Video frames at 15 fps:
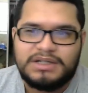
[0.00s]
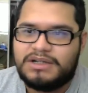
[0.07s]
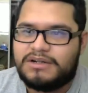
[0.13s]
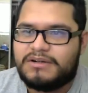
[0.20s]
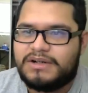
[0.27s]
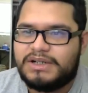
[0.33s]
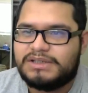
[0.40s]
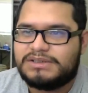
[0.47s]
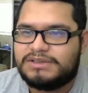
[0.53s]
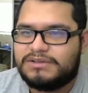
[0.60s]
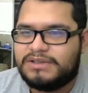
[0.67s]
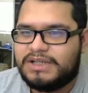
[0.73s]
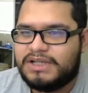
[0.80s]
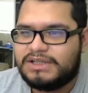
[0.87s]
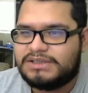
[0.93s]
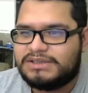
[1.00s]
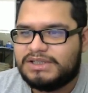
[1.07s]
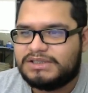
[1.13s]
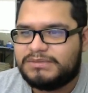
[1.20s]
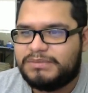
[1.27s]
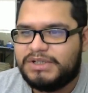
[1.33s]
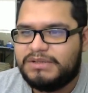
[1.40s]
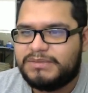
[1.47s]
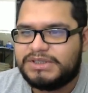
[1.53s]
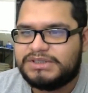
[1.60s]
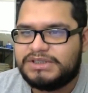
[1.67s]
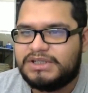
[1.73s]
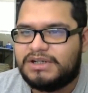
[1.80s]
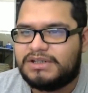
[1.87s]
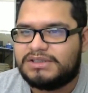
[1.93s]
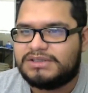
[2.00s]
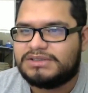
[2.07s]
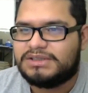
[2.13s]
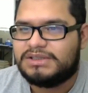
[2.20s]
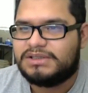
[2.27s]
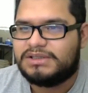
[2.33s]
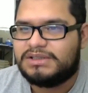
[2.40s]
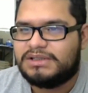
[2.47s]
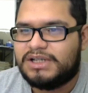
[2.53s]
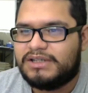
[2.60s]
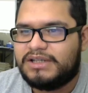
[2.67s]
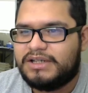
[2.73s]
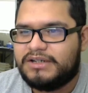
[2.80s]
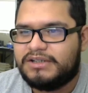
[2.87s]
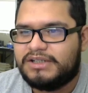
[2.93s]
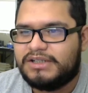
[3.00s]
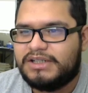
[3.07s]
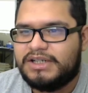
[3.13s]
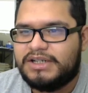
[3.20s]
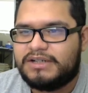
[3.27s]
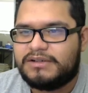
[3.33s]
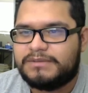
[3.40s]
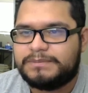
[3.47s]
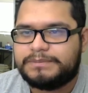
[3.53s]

All right. So next, that's pretty much it. Honestly, now that you're done here,